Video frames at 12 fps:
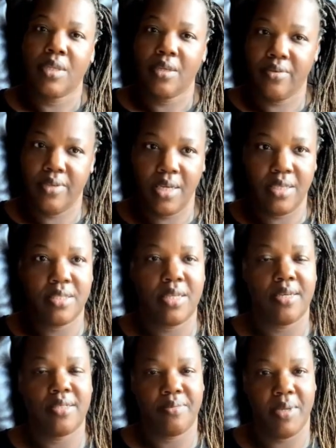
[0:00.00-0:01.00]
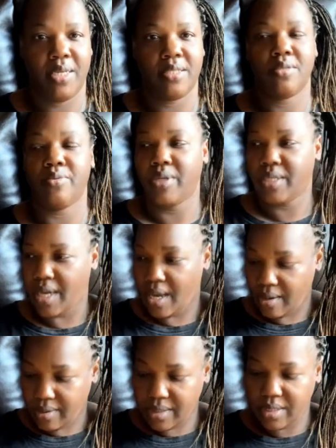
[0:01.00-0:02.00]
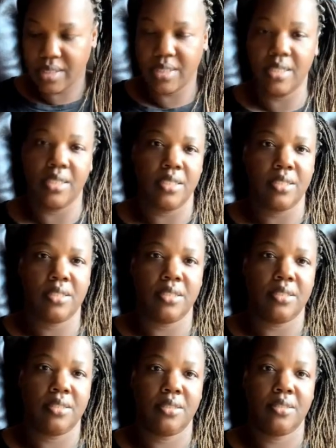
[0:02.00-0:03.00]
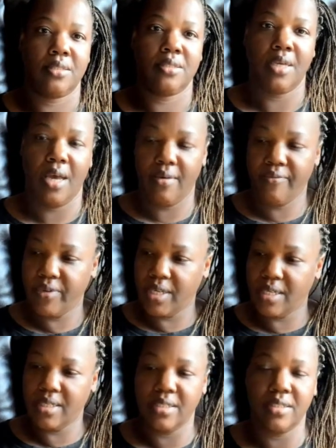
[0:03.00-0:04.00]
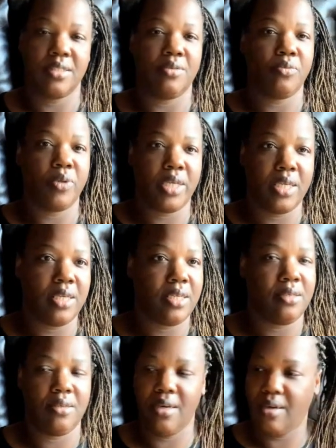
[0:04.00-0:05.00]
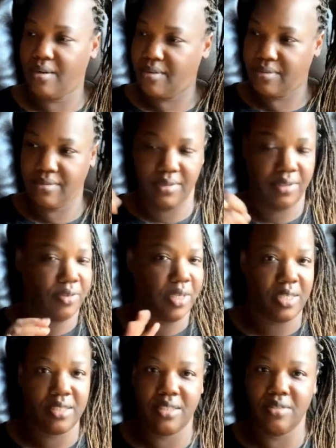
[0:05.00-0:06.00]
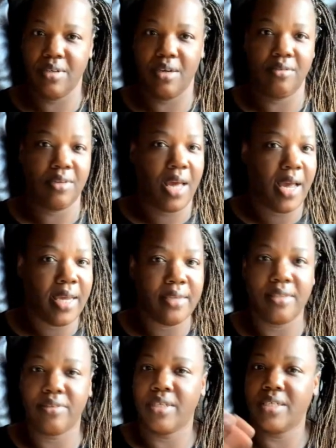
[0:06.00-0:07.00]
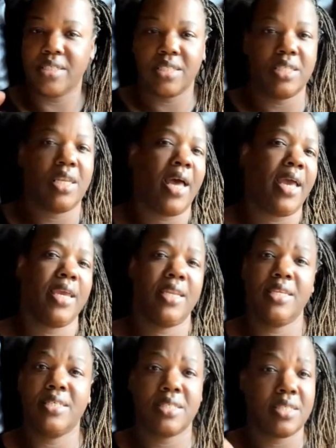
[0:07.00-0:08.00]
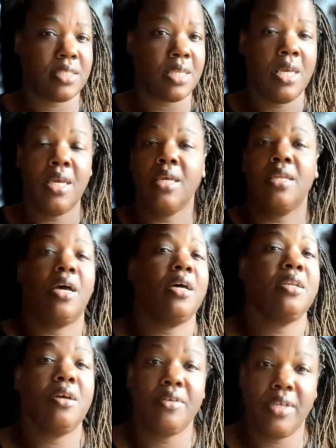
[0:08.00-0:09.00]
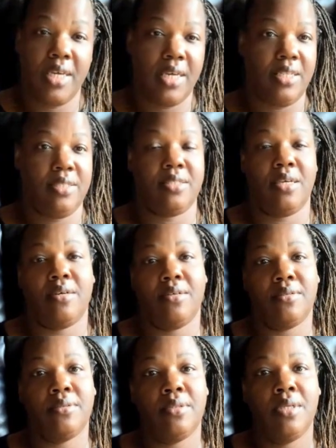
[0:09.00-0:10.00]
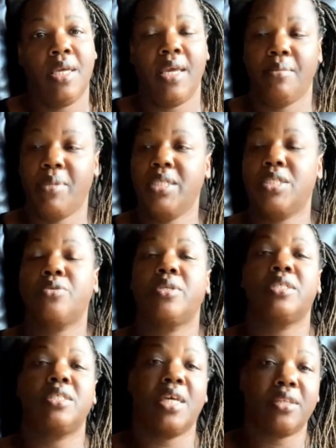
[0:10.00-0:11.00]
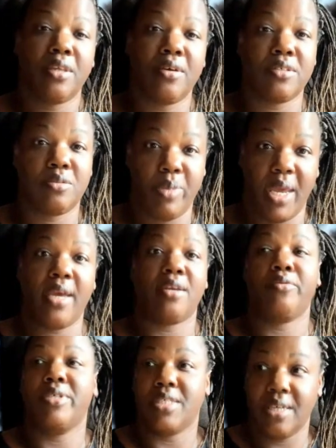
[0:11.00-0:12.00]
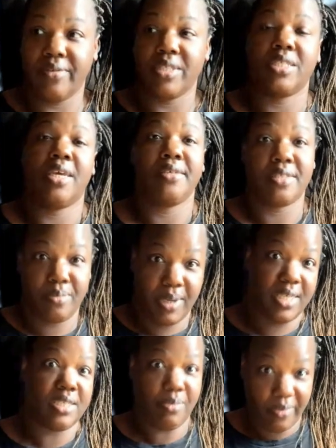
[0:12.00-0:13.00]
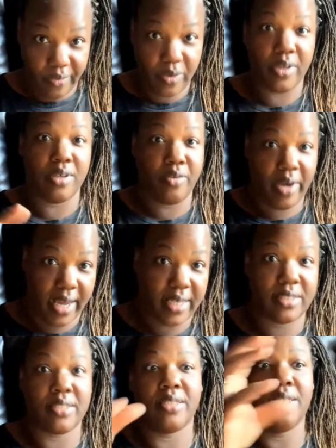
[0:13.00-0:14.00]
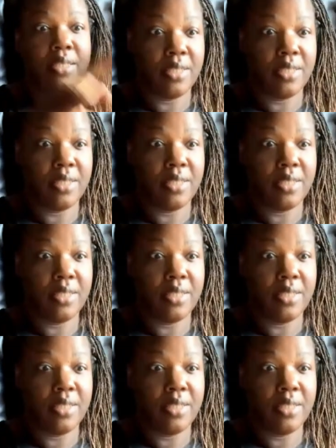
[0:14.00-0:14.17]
create a safe space where y'all can discuss y'all feelings, the week, the things you don't like, the things you like, and this is a no yelling zone. And be sure to set those boundaries of the safe space before you actually